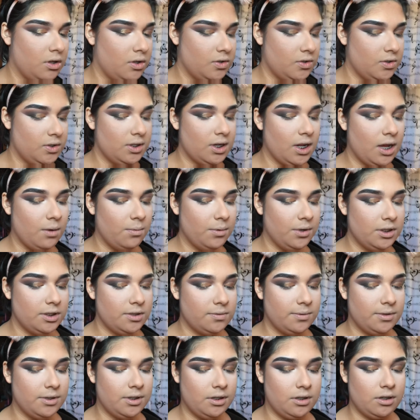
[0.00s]
So now once
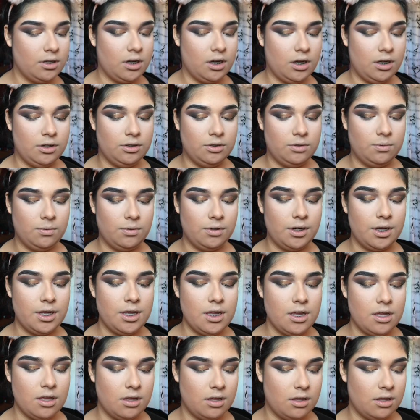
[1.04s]
we're done
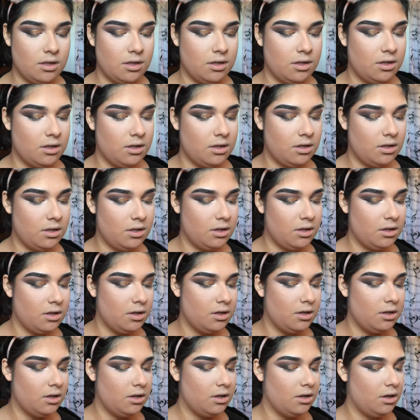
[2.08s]
contouring,
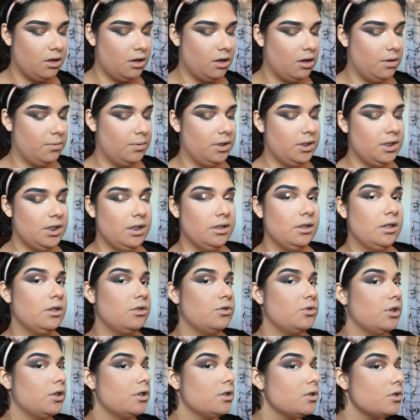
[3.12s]
I'm going to take that
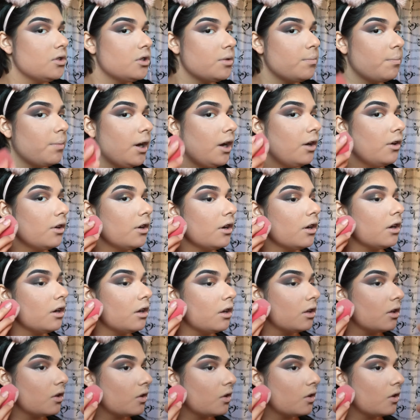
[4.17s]
translucent powder,